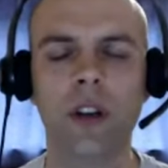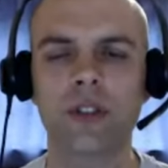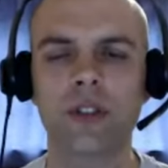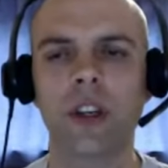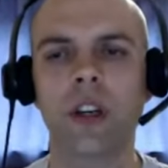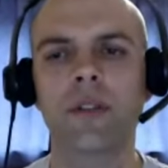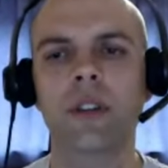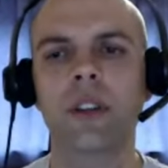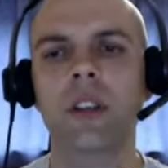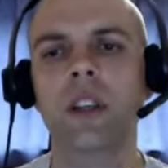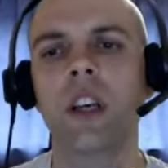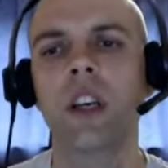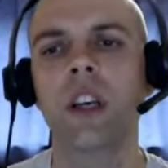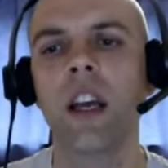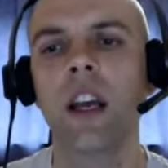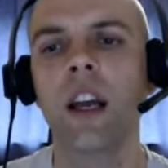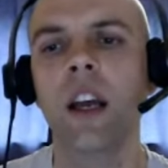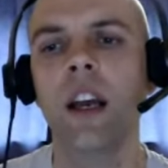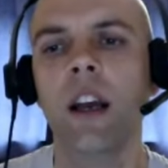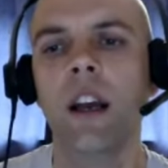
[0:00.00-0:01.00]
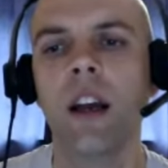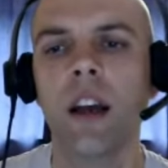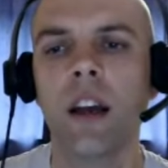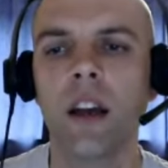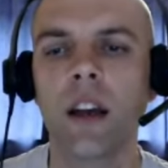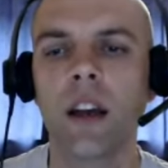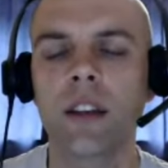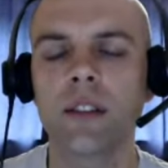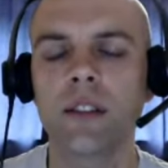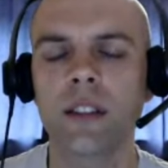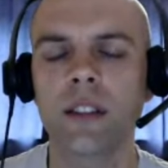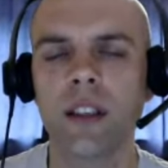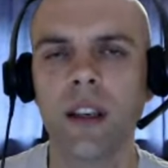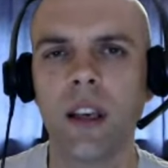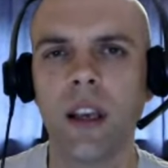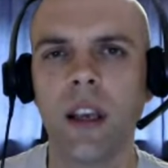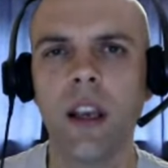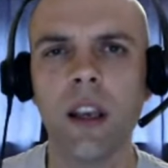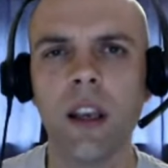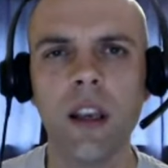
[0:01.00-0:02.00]
Java. And
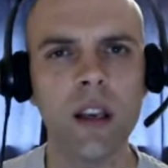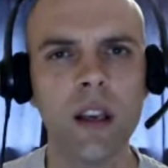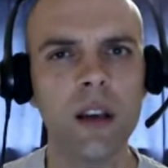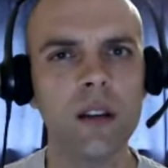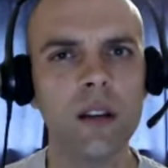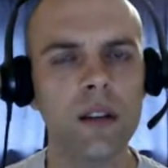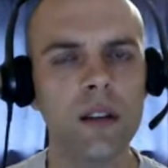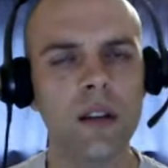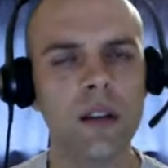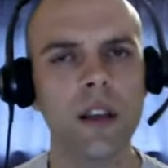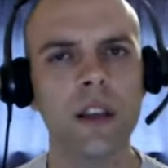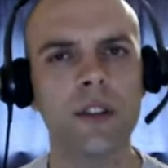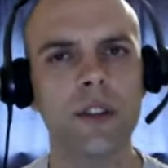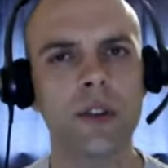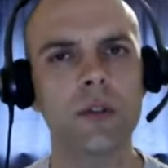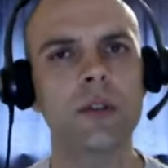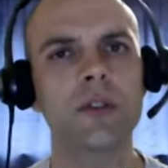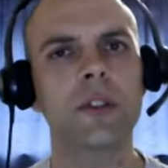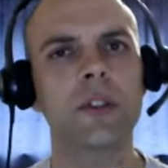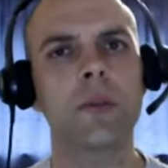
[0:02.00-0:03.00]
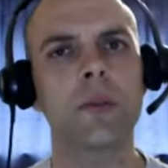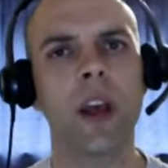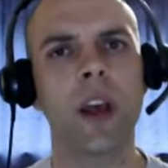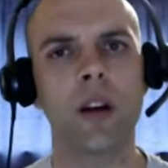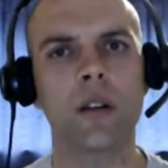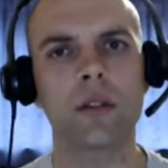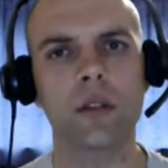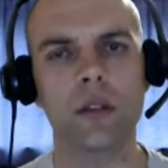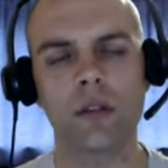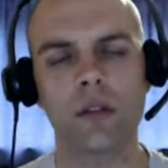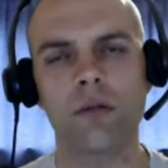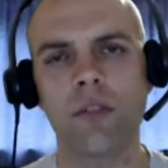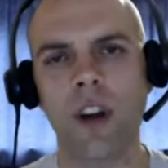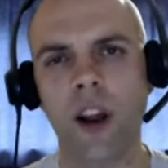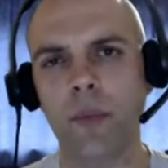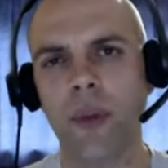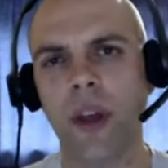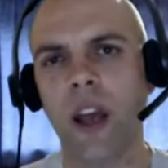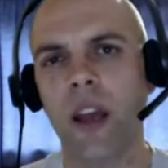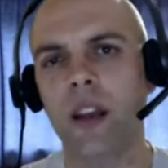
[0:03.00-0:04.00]
he talked about
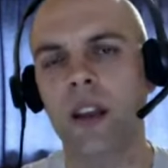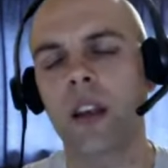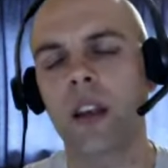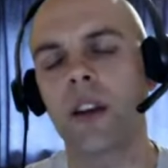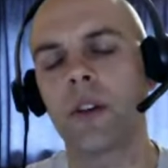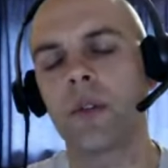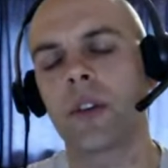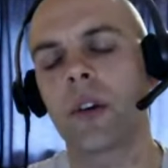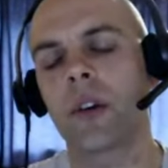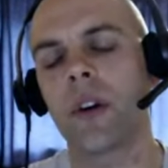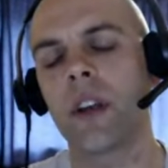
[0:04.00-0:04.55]
Rat Pack, and it was quite